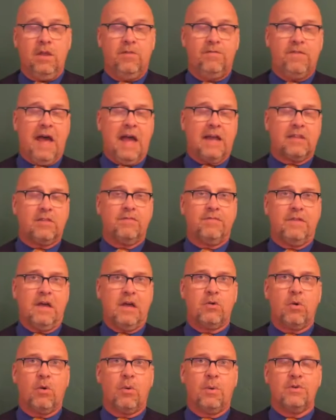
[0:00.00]
In
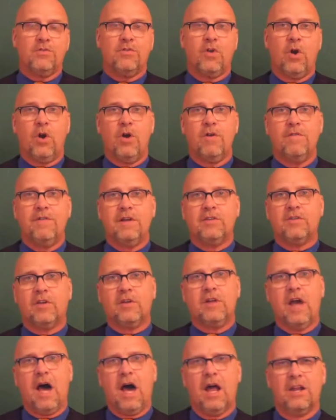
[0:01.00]
fact, the Federal
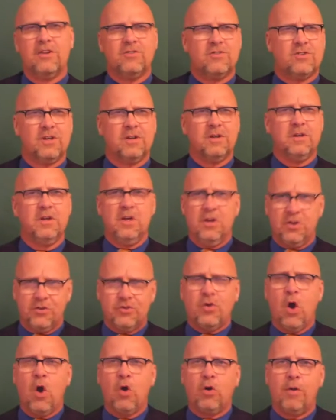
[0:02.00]
Reserve has acknowledged a
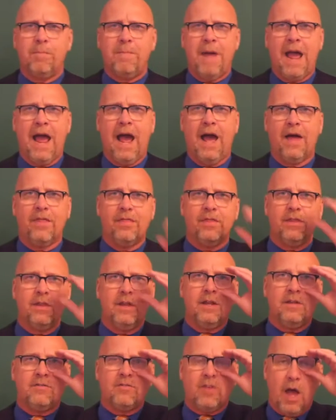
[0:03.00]
stronger
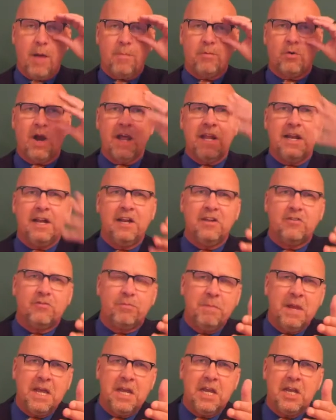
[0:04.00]
path. It's
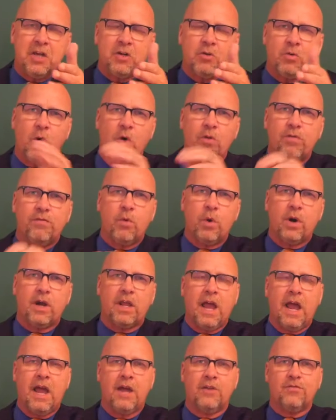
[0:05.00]
upgraded its median
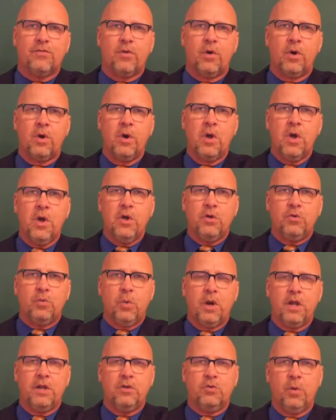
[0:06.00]
growth forecast for
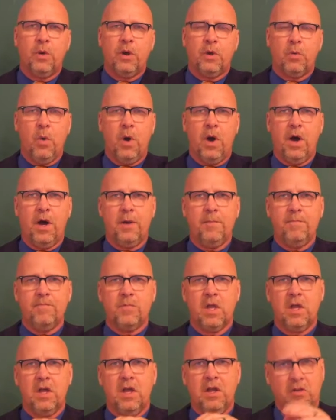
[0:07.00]

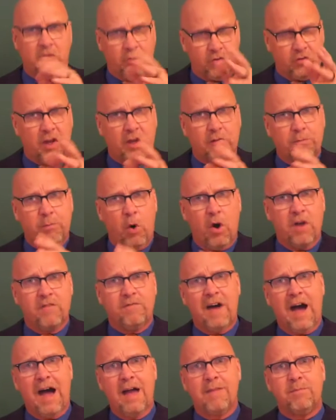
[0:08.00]
2021 to
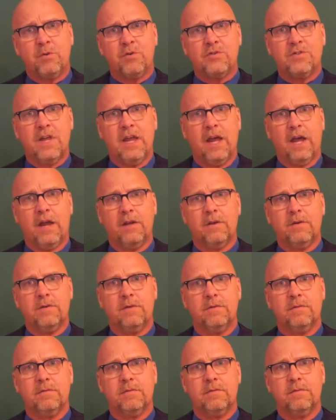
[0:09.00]
6.5%.